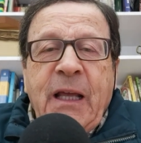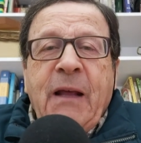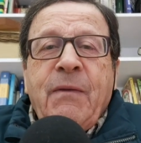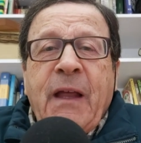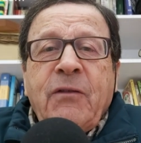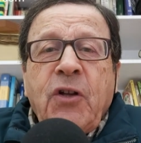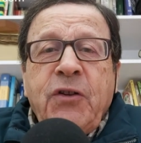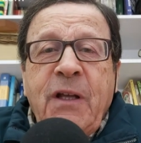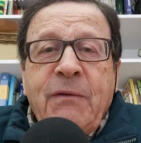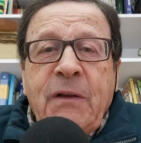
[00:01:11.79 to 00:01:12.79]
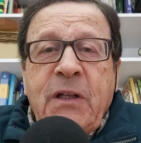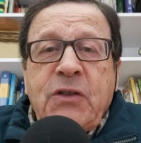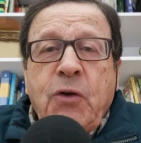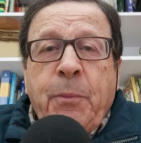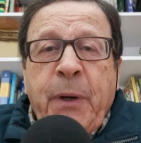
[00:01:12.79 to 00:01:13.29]
and that not even
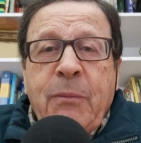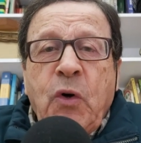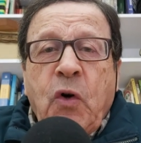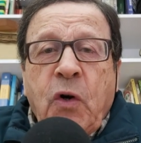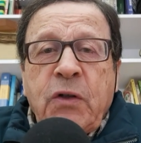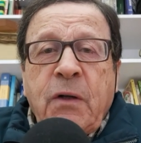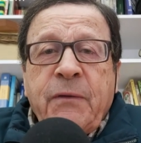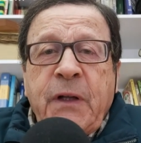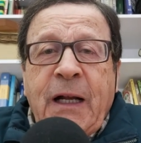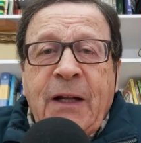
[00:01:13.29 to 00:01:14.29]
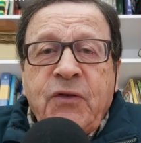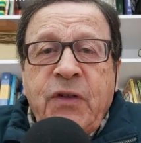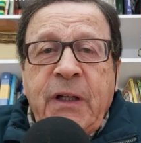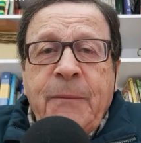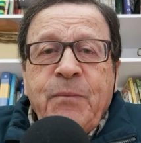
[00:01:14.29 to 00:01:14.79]
the Supreme Court of the
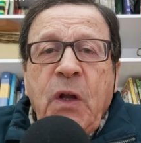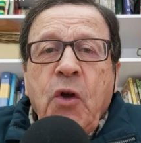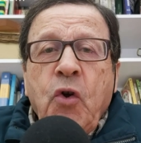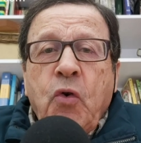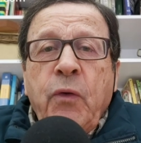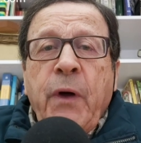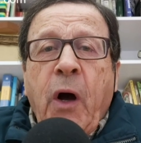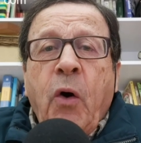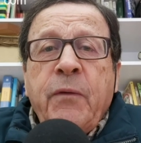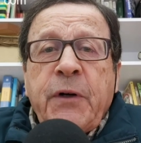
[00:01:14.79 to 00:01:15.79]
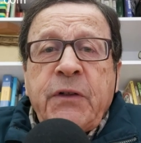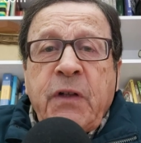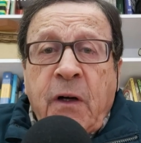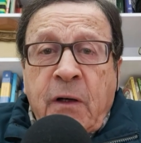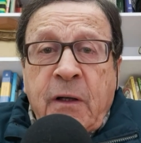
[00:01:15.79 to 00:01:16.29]
country could
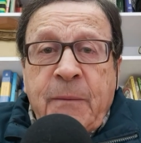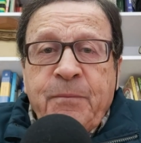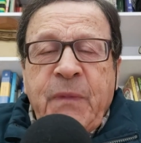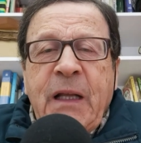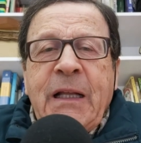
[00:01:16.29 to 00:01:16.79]
overturn,